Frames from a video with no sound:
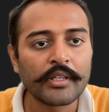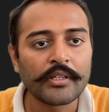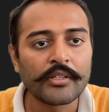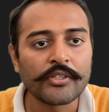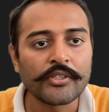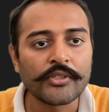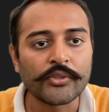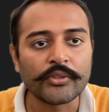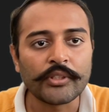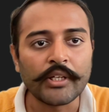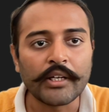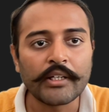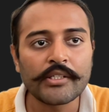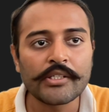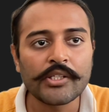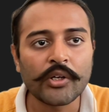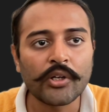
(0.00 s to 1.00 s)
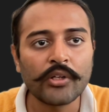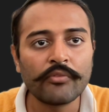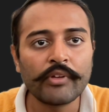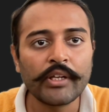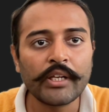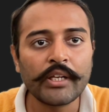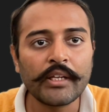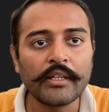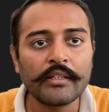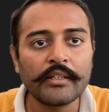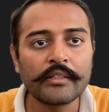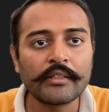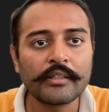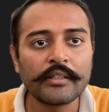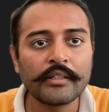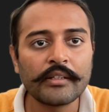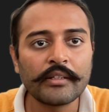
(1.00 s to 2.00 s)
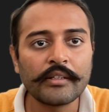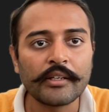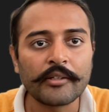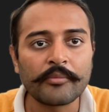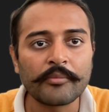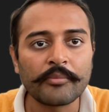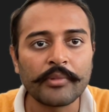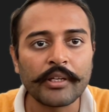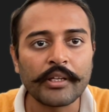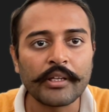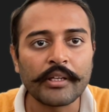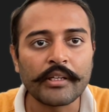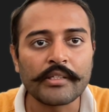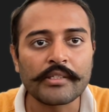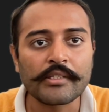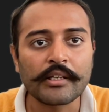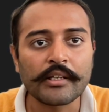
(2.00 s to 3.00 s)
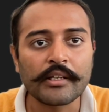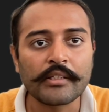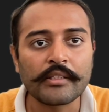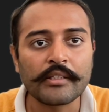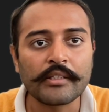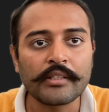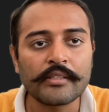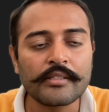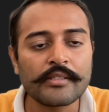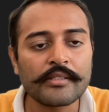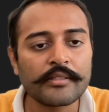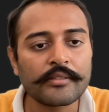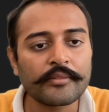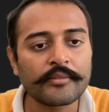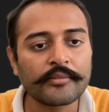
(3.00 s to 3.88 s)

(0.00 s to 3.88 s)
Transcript: So that is all we need. Let me restart this.